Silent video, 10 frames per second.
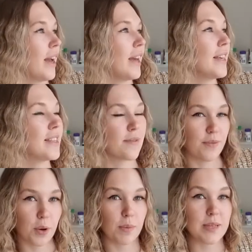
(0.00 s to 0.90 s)
is
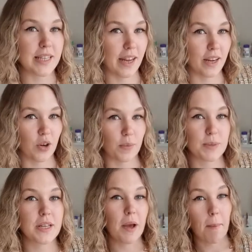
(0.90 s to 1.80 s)
form study groups.
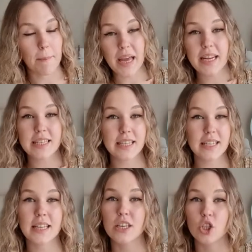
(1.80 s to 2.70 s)

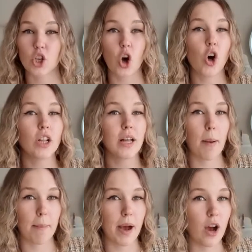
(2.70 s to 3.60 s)
Medicine is all
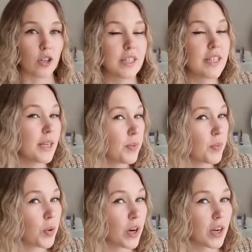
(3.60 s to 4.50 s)
about
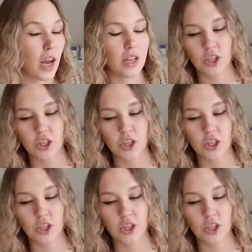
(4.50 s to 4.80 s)
teamwork.